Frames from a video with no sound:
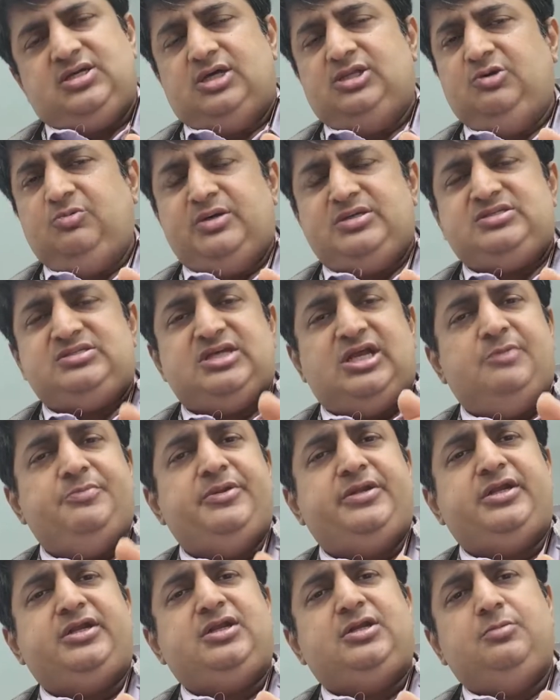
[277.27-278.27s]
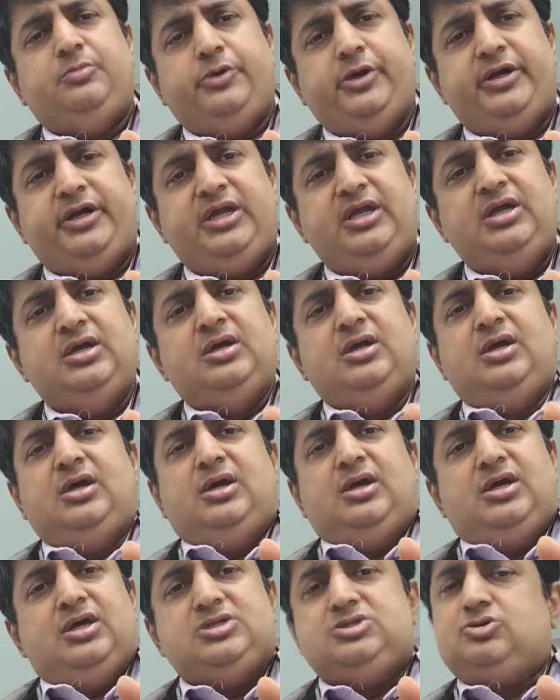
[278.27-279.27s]
Otherwise, cell mediated immunity
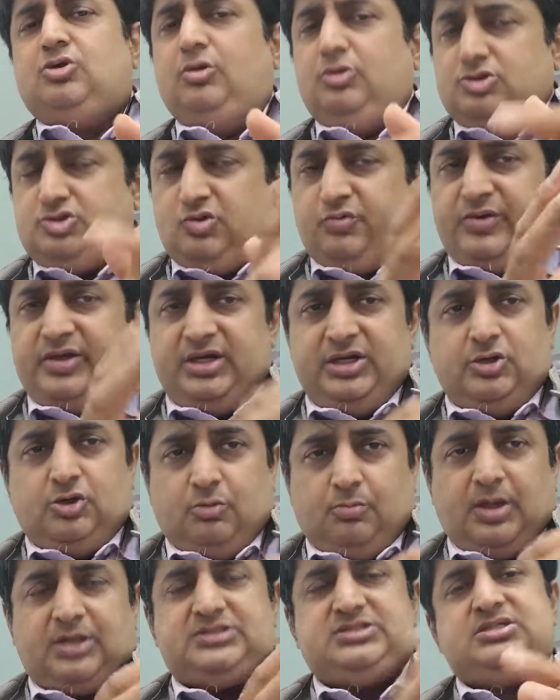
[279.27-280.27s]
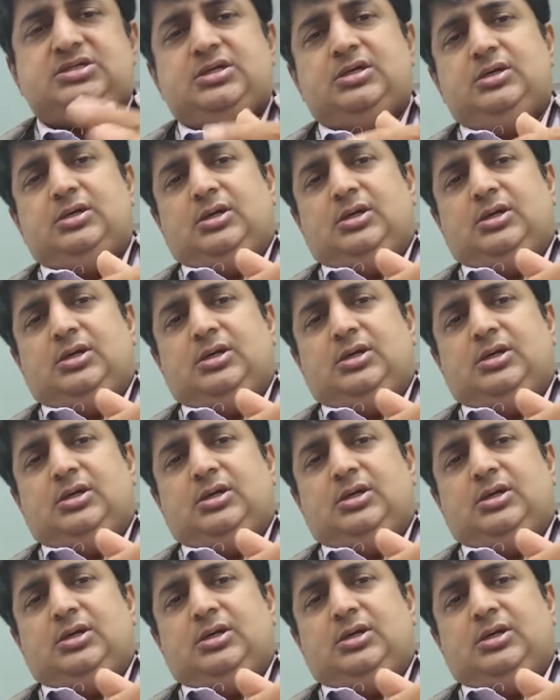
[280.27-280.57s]
is also very robust,